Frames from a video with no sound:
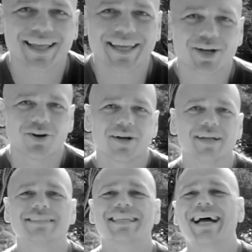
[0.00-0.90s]
Hey
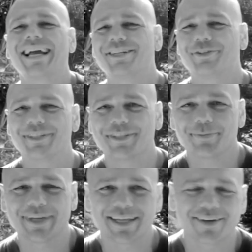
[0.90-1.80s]
guys, Adrian
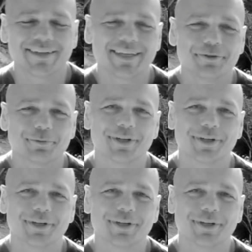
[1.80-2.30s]
D'Amico here.